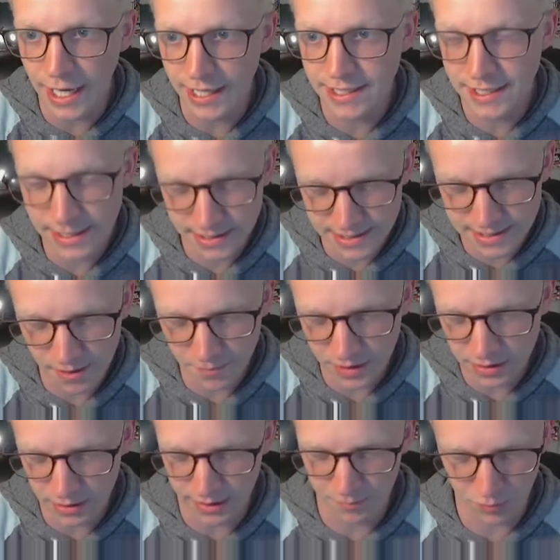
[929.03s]
I did
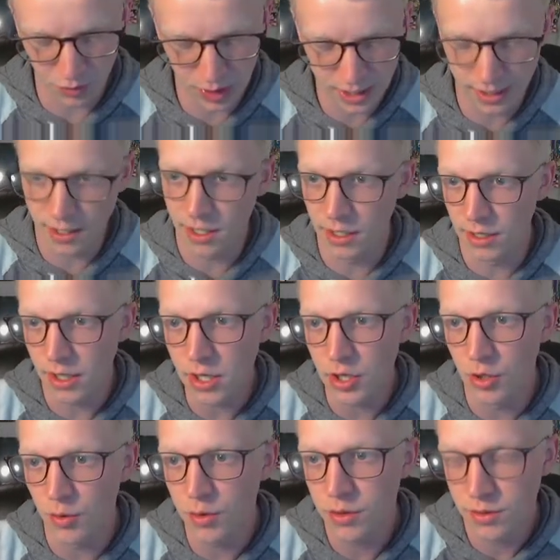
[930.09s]
something like print
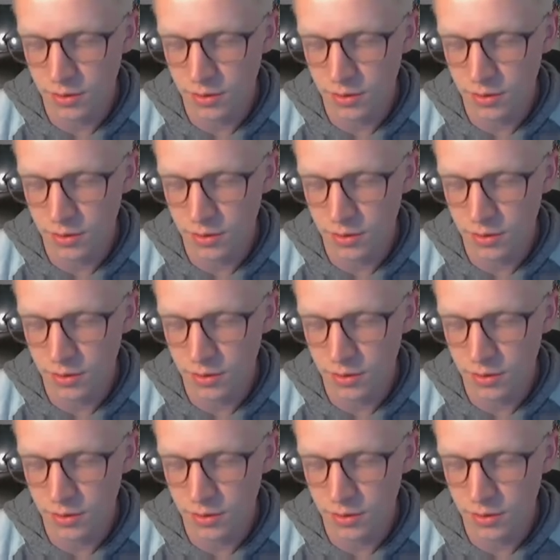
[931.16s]
hello,